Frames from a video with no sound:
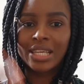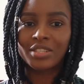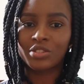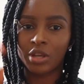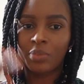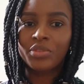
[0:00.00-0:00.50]

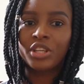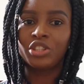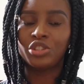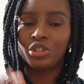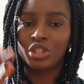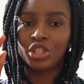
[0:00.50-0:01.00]

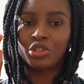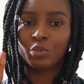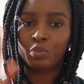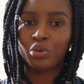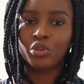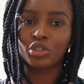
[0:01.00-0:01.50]
something you need to
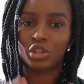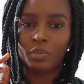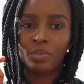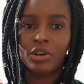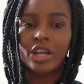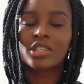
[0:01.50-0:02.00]
push
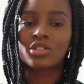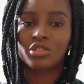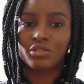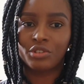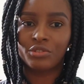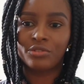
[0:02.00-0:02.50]
or press
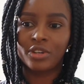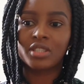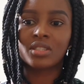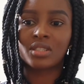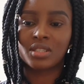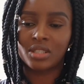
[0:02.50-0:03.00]
to
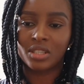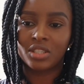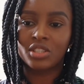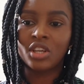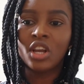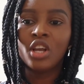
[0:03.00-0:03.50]
reverse the
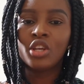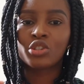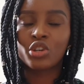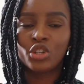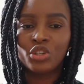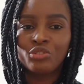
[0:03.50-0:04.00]
stitch.
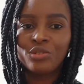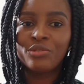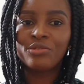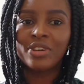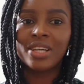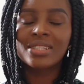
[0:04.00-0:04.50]
So you
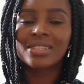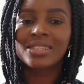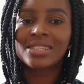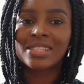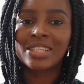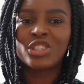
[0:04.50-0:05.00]
reverse
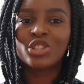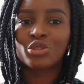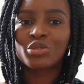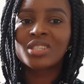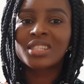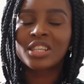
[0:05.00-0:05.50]
the
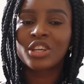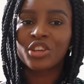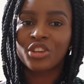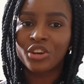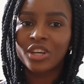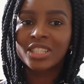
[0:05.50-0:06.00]
stitch to
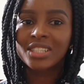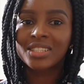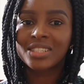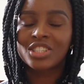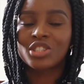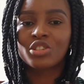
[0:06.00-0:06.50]
secure the
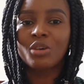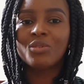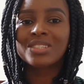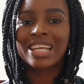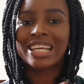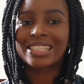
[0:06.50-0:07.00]
stitch. It's
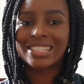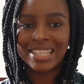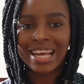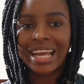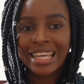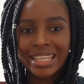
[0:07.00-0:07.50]
almost like
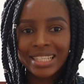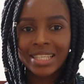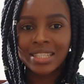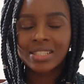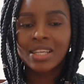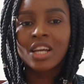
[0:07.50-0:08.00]
tying
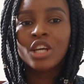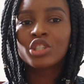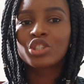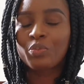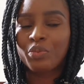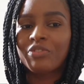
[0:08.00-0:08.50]
it
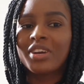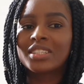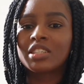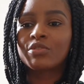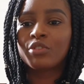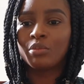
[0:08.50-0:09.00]
to
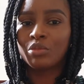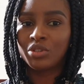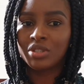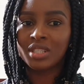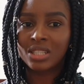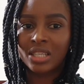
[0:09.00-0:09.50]
prevent it from
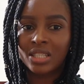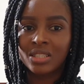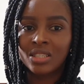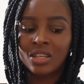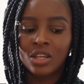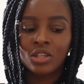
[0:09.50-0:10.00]

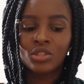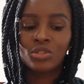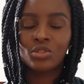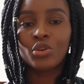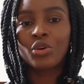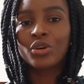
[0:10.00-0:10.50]
loosening.
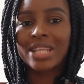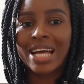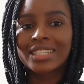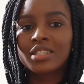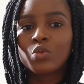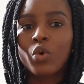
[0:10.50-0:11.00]
So
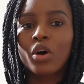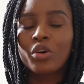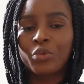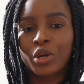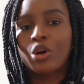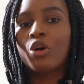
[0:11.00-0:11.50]
that is
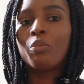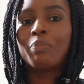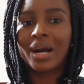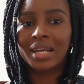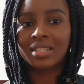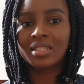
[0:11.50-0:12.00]
what we call
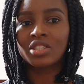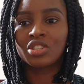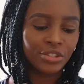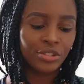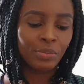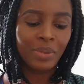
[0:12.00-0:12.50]

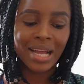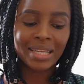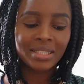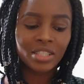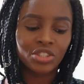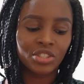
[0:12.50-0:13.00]
backstitching. So
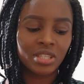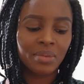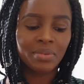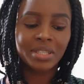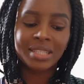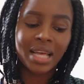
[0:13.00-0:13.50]
backstitch, you
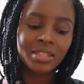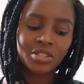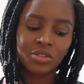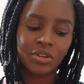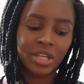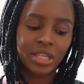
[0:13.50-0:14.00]
simply start
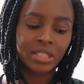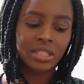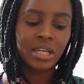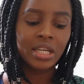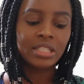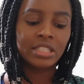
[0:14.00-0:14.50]

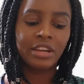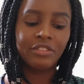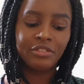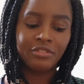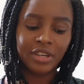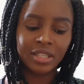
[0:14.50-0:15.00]
sewing, then
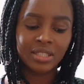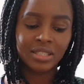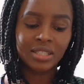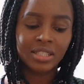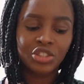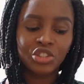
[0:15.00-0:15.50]
reverse the
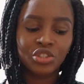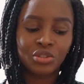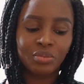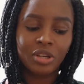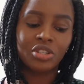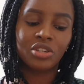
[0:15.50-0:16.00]
stitch
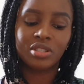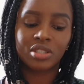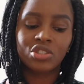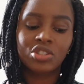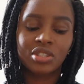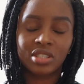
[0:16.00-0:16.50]
to make sure your
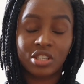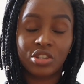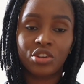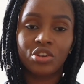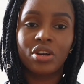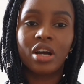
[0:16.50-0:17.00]
stitch is
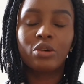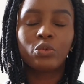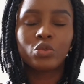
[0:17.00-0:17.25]
secure and